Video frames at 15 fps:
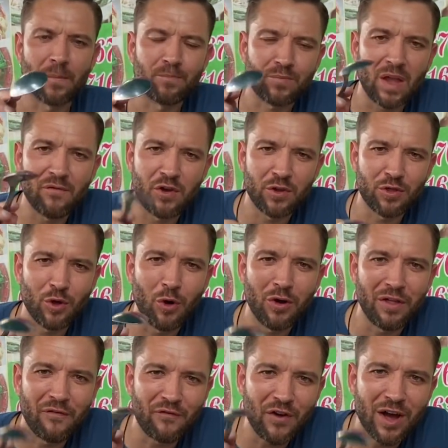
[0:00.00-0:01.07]
If you thought
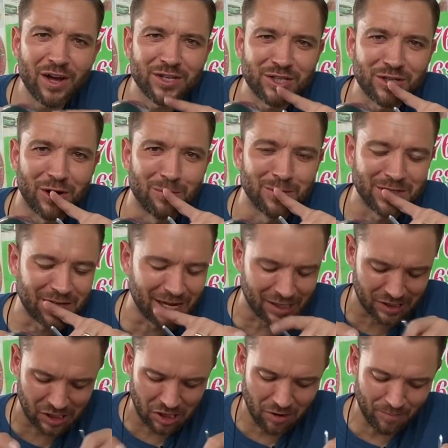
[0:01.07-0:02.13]
the first stop was
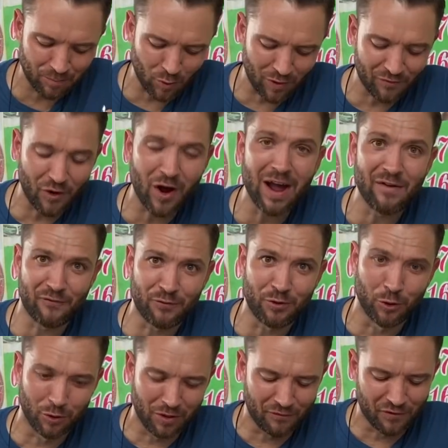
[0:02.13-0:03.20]
decent, or if I
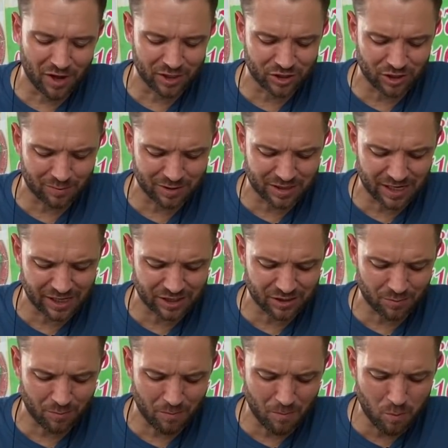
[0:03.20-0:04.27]
thought the first stop was
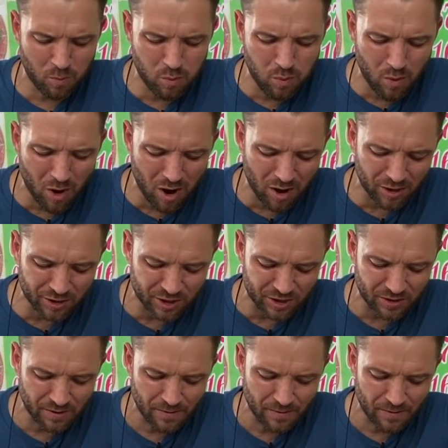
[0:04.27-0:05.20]
decent, what?